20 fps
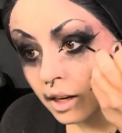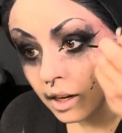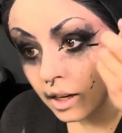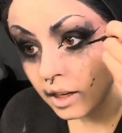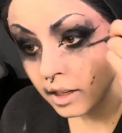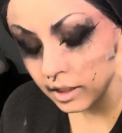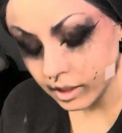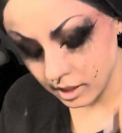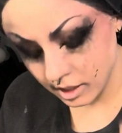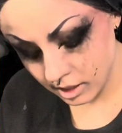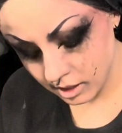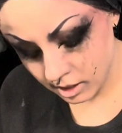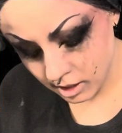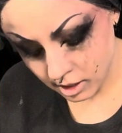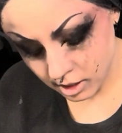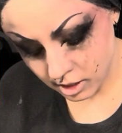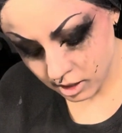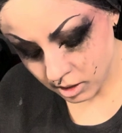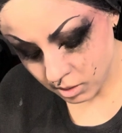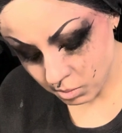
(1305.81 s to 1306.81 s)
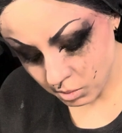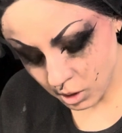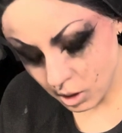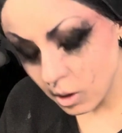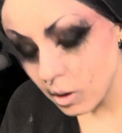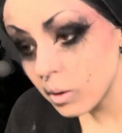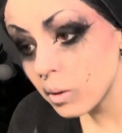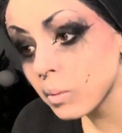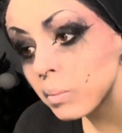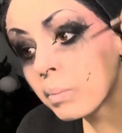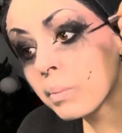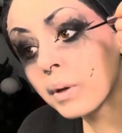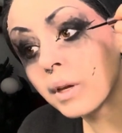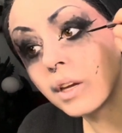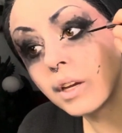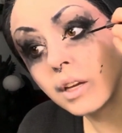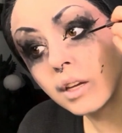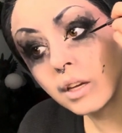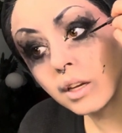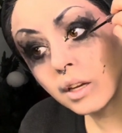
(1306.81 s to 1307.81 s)
And then I'm
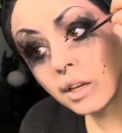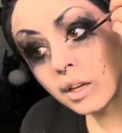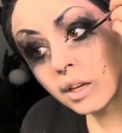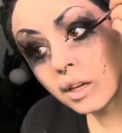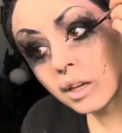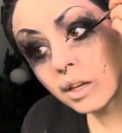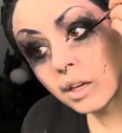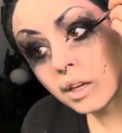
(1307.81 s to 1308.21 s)
hoping,